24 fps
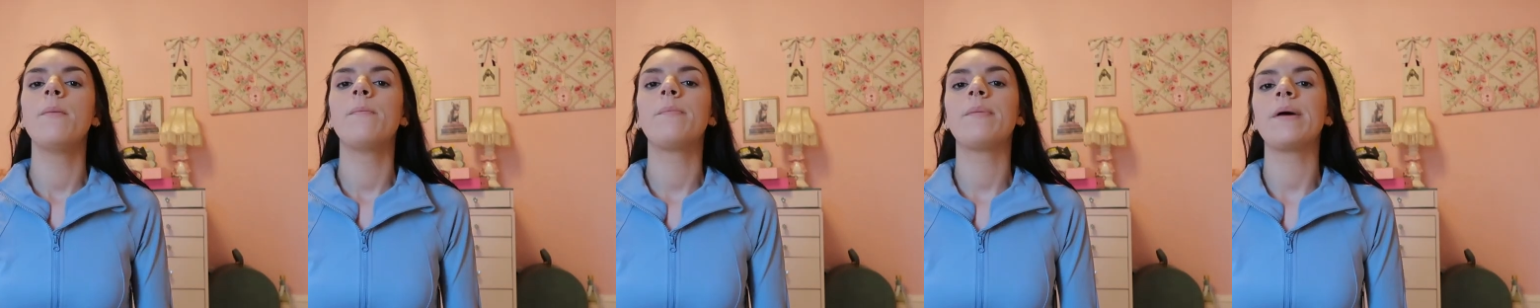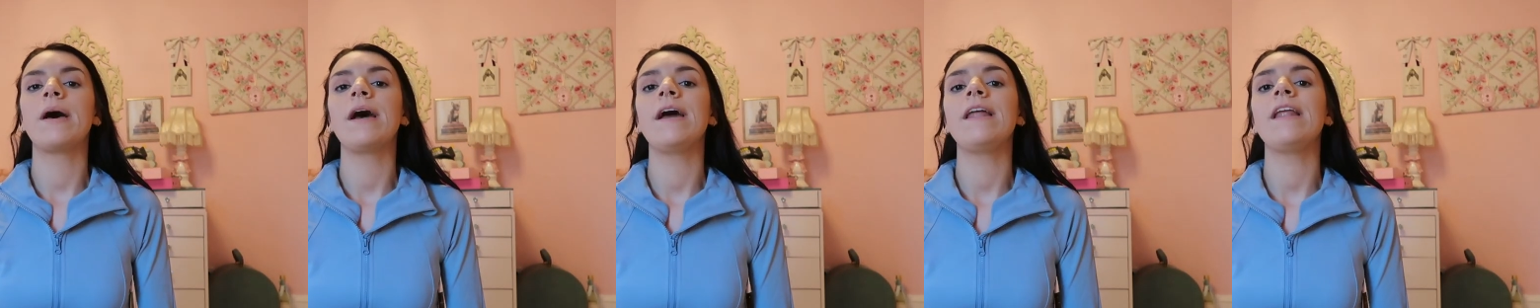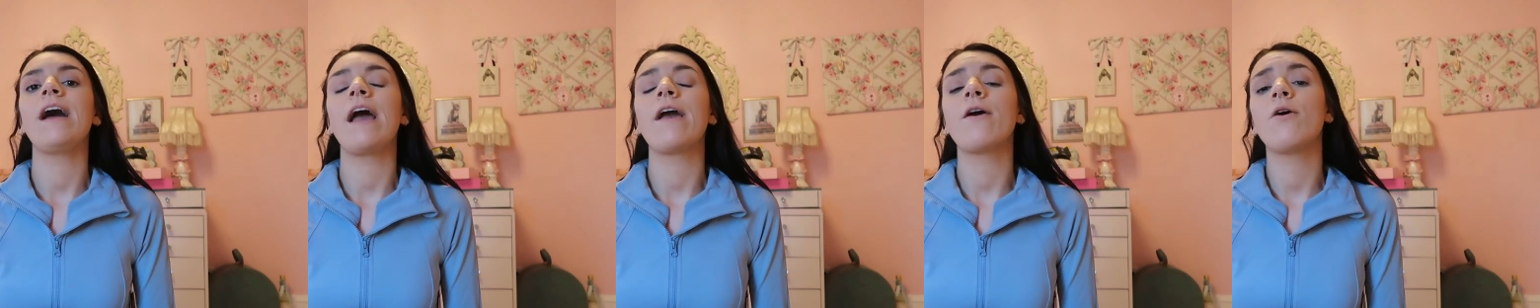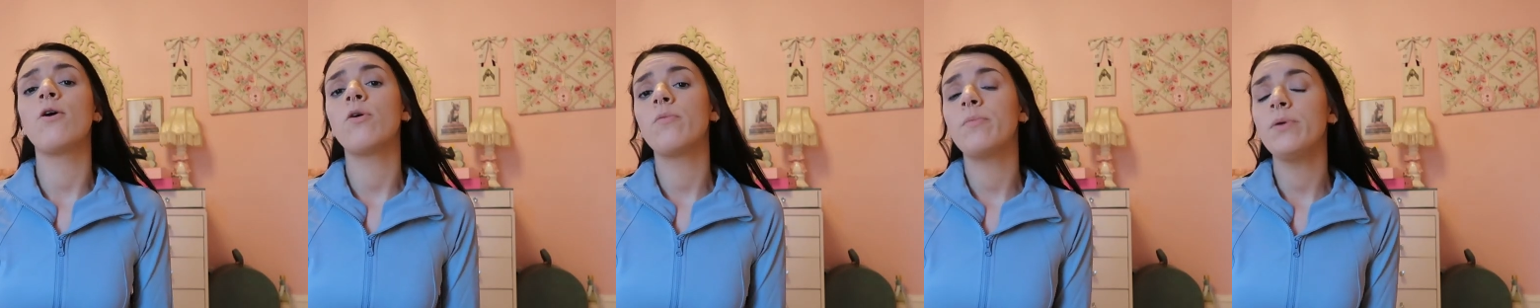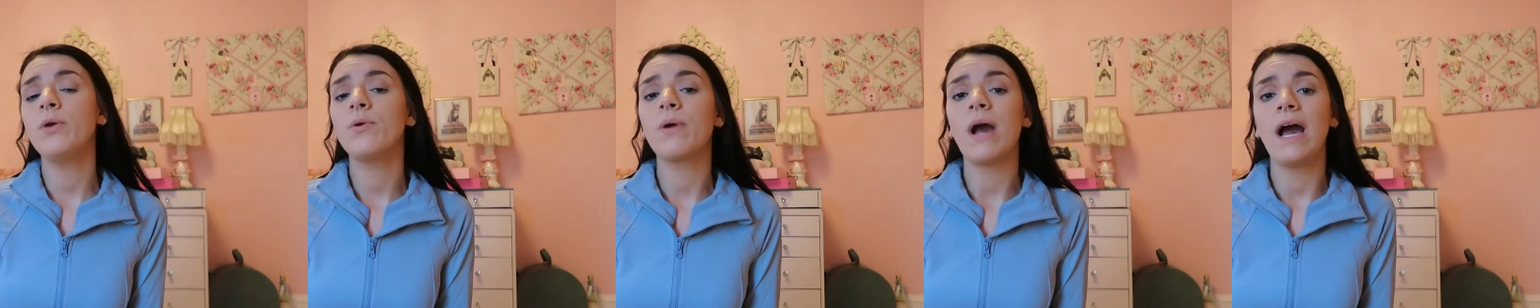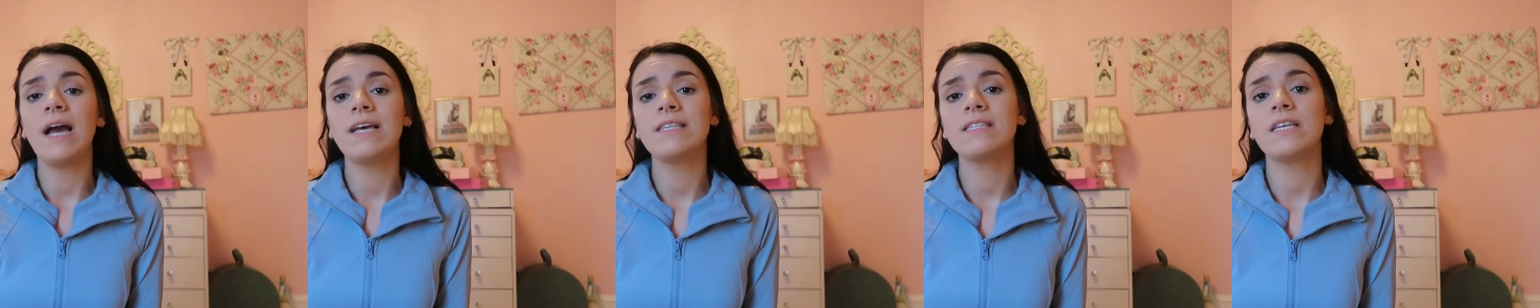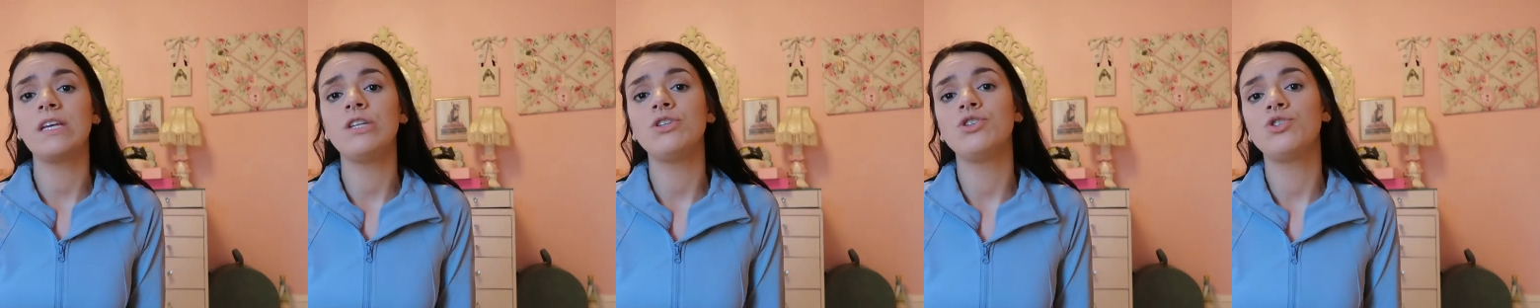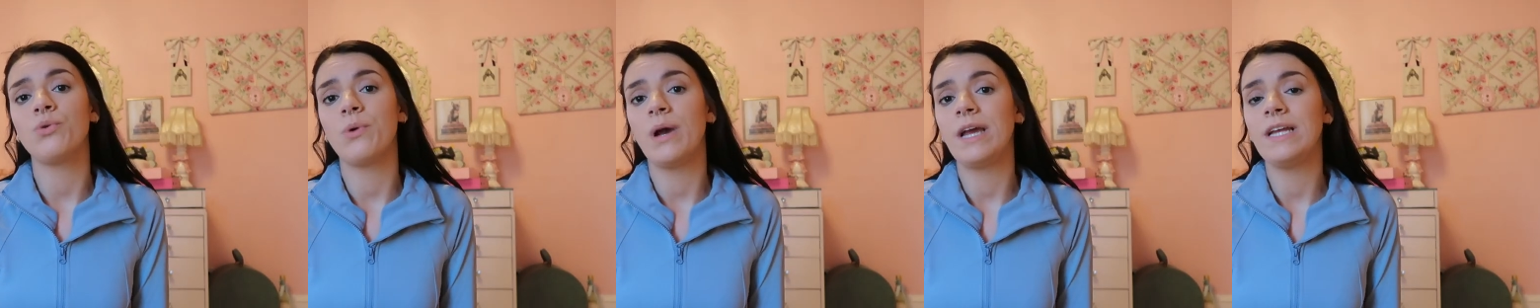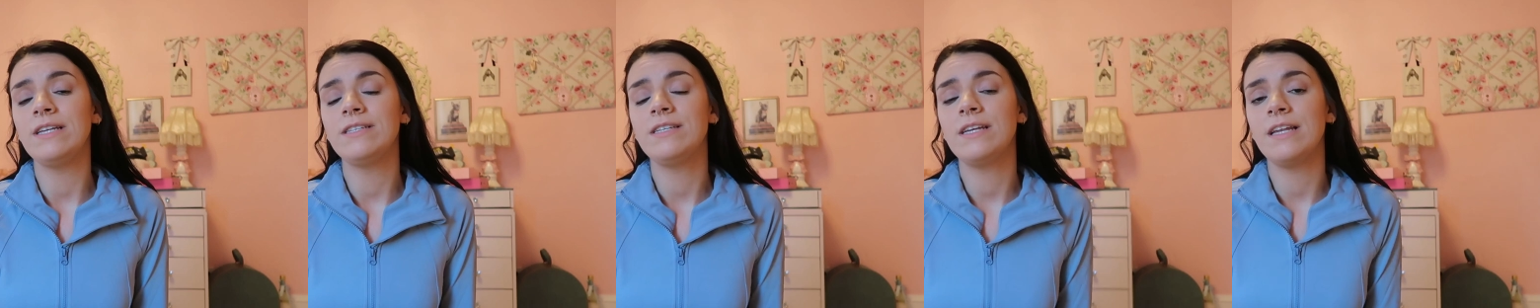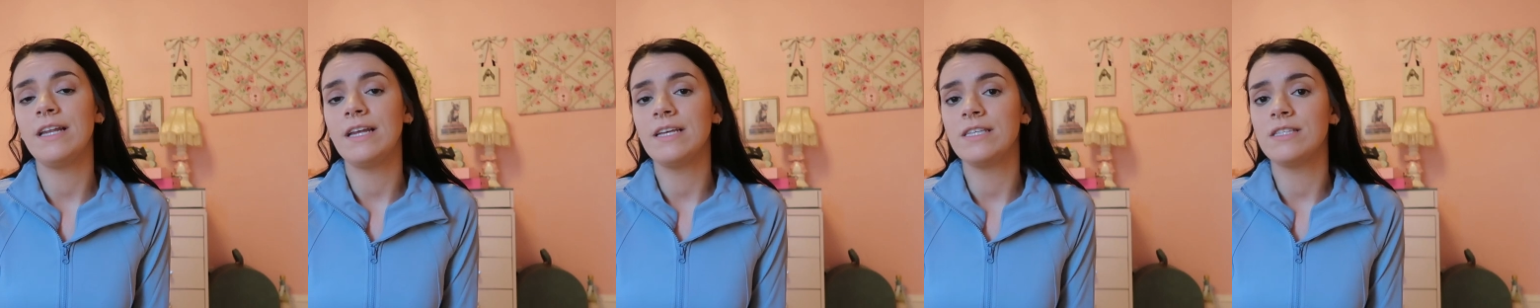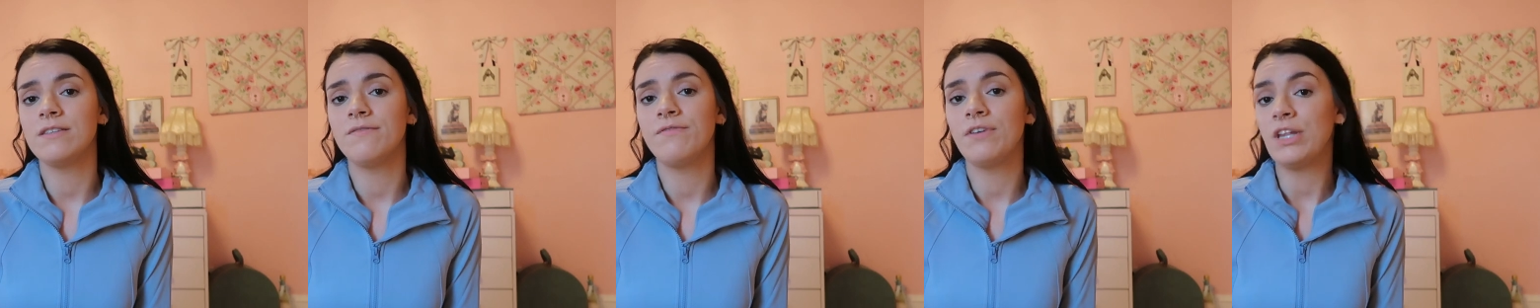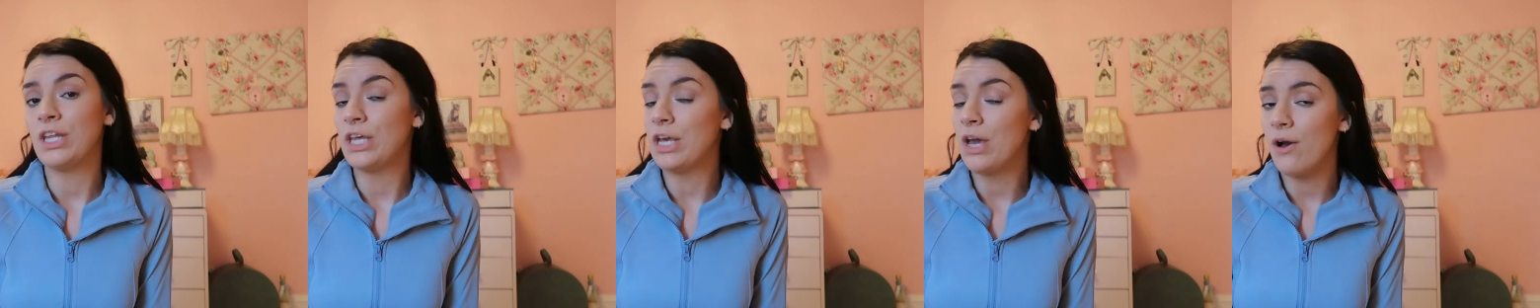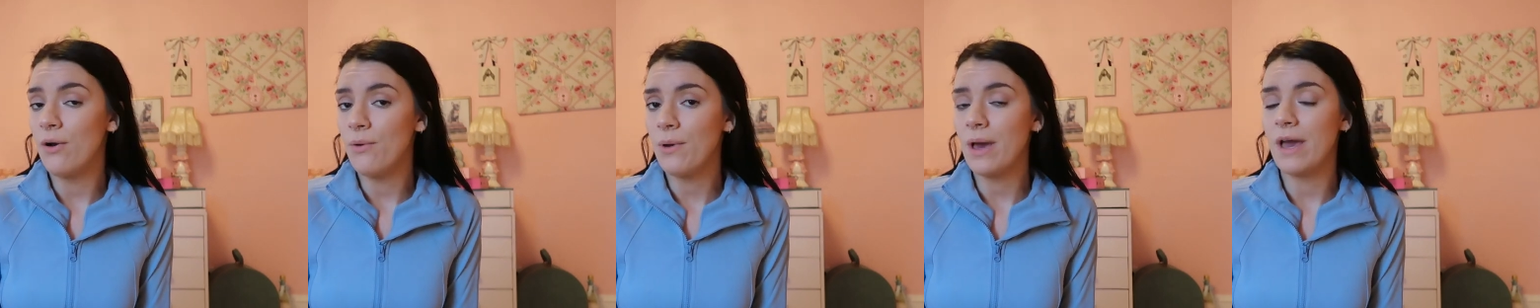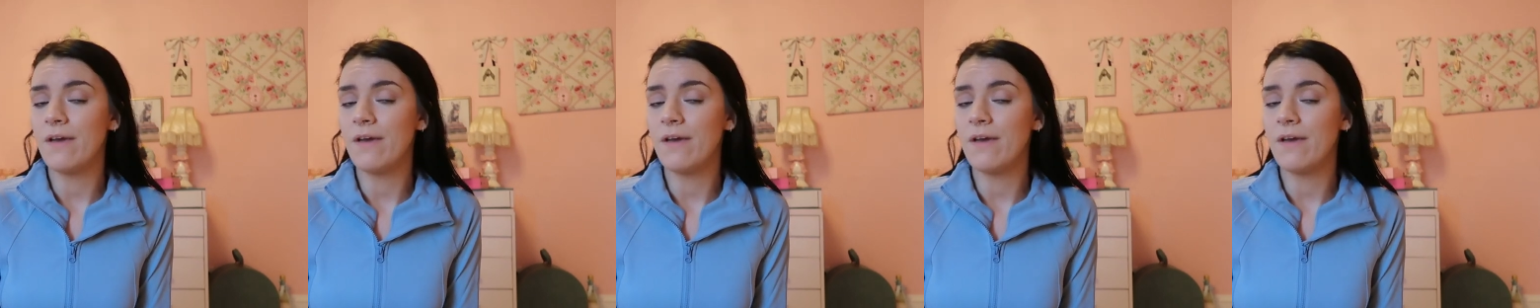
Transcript: But I hope you guys enjoyed today's video.